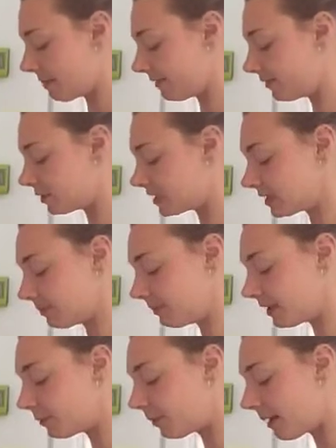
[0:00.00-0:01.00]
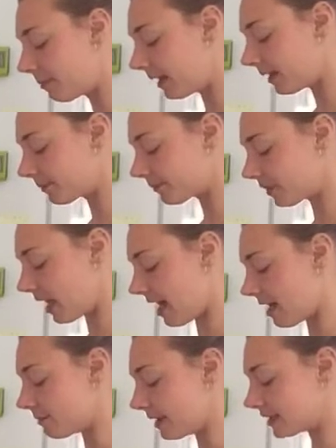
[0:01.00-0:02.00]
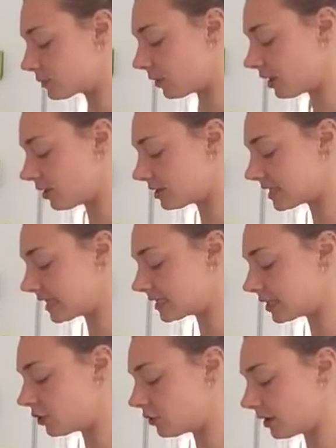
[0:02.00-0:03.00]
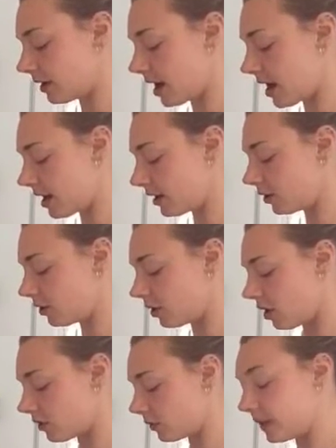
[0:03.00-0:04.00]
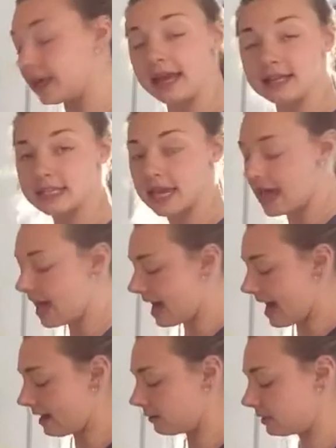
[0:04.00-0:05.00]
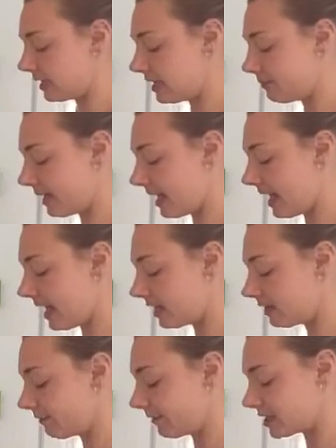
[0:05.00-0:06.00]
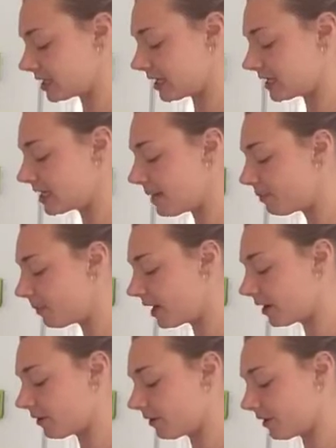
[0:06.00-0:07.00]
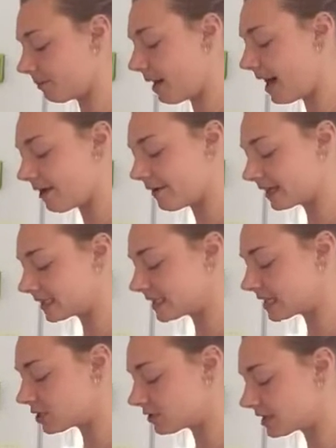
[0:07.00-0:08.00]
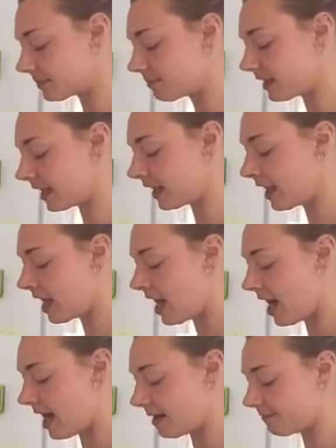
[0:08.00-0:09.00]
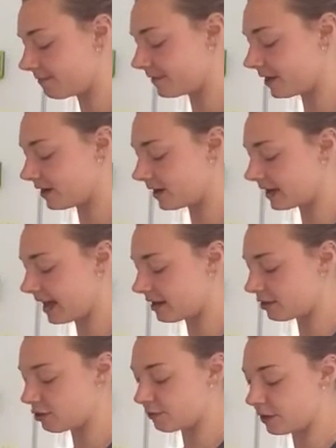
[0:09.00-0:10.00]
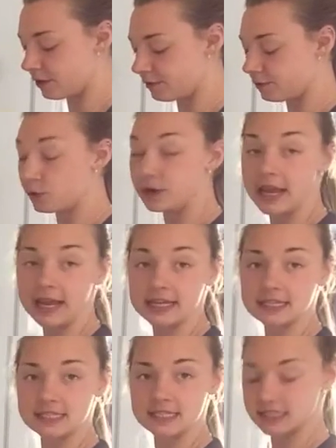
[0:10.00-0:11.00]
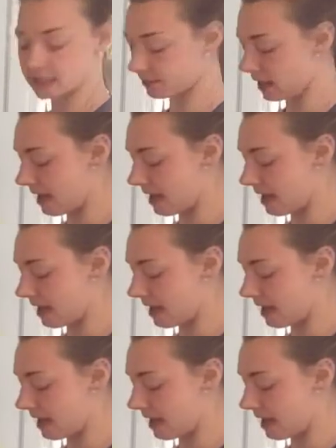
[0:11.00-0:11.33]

If you're still meal prepping, it's one of those things that you can cook on the weekend, and it will keep in the fridge in a Tupperware or a Pyrex dish or something for kind of 3 or 4 days.